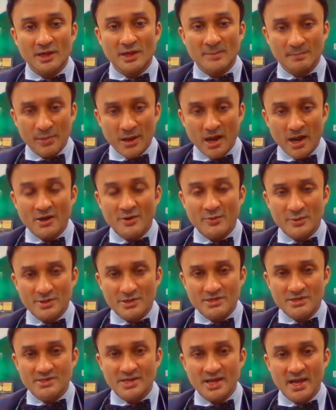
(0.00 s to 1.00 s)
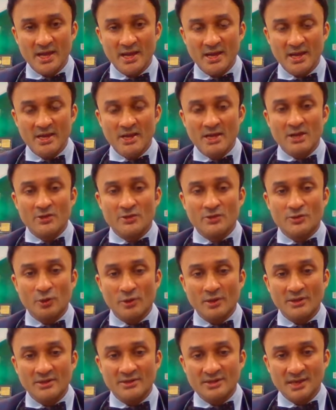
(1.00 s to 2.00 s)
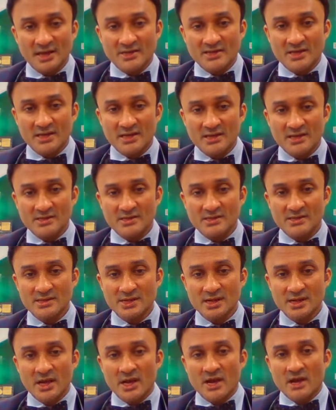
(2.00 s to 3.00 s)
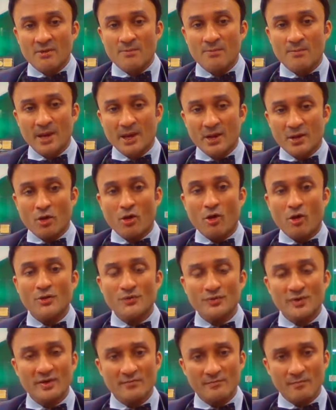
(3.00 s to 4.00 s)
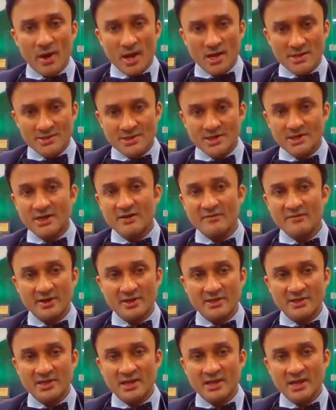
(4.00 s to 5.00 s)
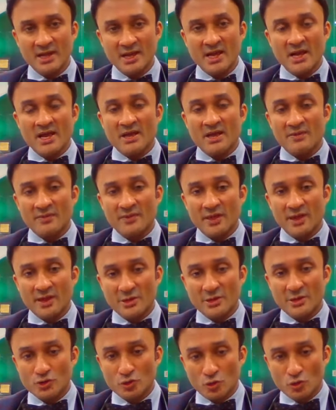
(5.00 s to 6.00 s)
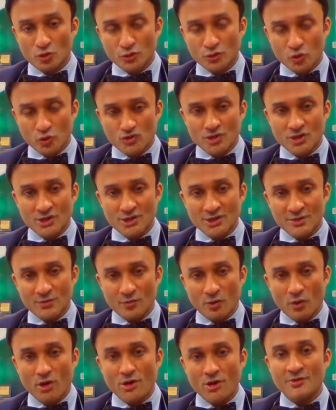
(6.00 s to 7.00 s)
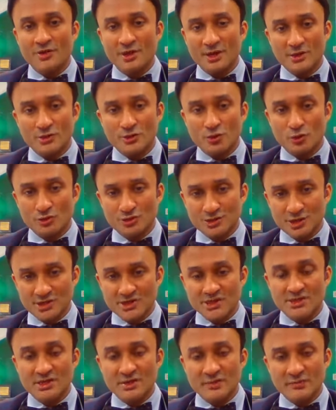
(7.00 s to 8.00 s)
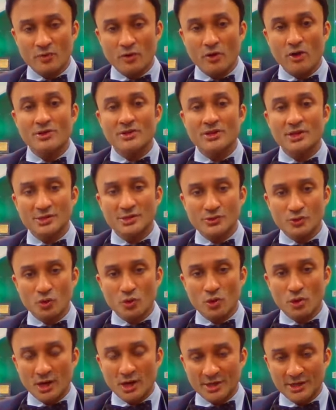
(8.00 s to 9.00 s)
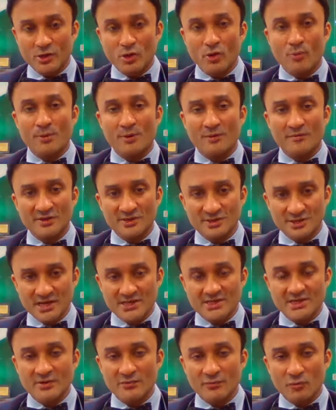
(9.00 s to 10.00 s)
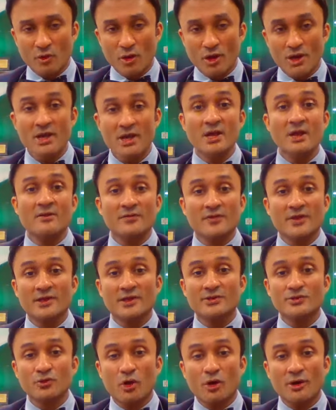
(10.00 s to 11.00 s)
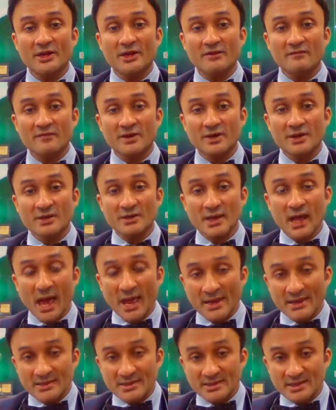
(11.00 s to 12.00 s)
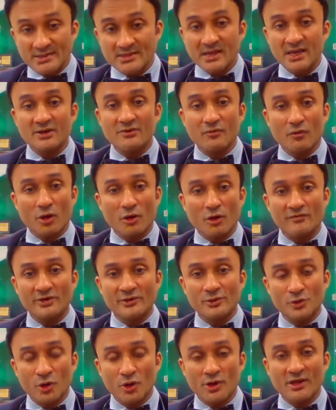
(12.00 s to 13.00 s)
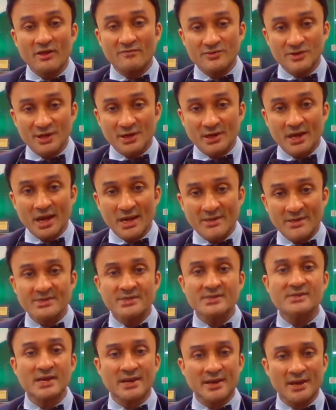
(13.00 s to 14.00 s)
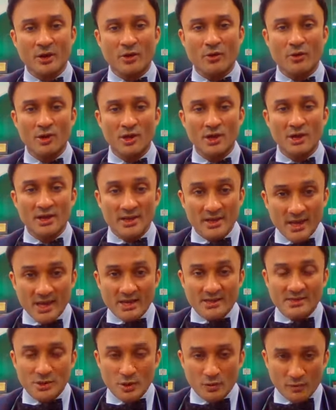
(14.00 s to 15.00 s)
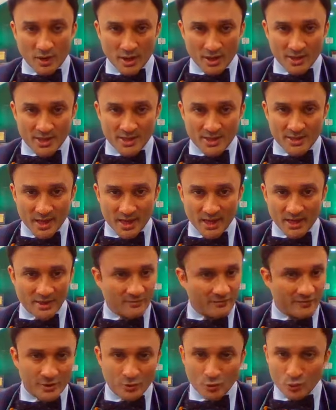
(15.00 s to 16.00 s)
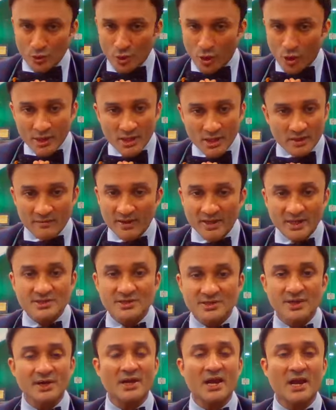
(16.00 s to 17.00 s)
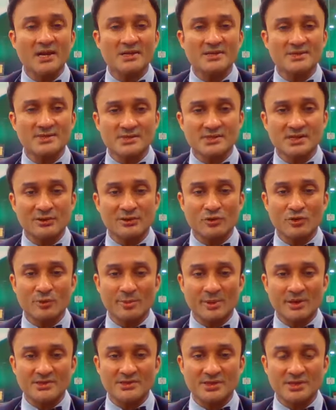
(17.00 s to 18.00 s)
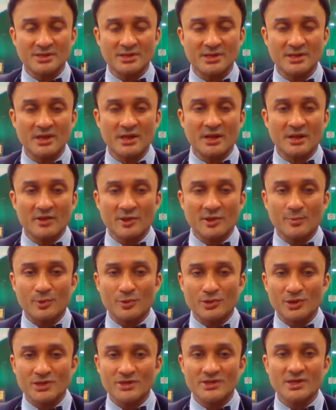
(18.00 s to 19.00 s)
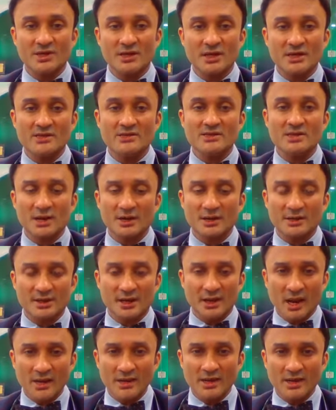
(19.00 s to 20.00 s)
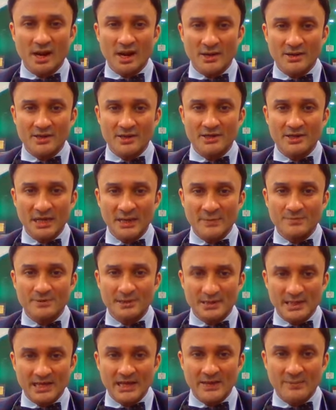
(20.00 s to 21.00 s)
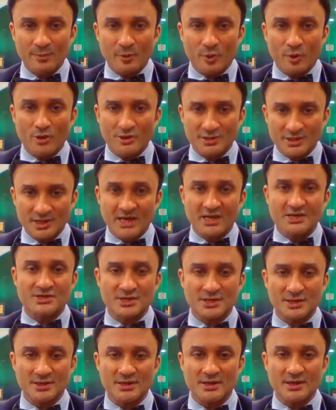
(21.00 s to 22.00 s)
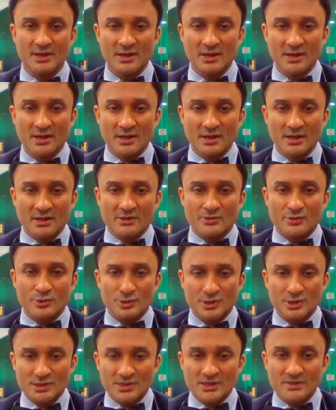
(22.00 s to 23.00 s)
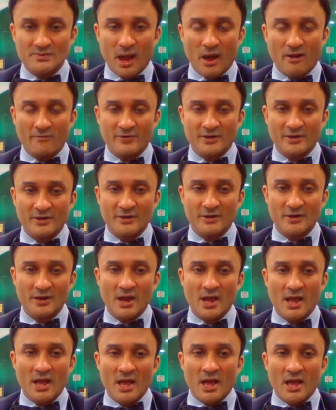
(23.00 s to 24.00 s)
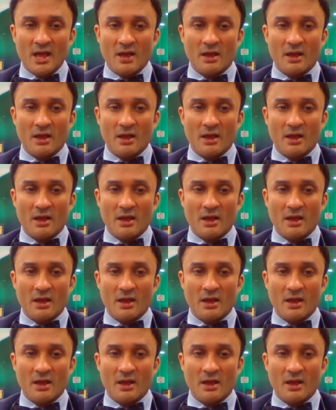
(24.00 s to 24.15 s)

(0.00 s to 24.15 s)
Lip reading: implant which is there. So in such cases, because we have mastered everything, there is no sutures involved, there is no stitches involved, there is no cutting open of the chest involved, there is not even an anesthesia involved. We do not give general anesthesia now. Yes, you heard it right. We do not give any general anesthesia to the patient. The procedure is done under deep sleep or sedation. So this is after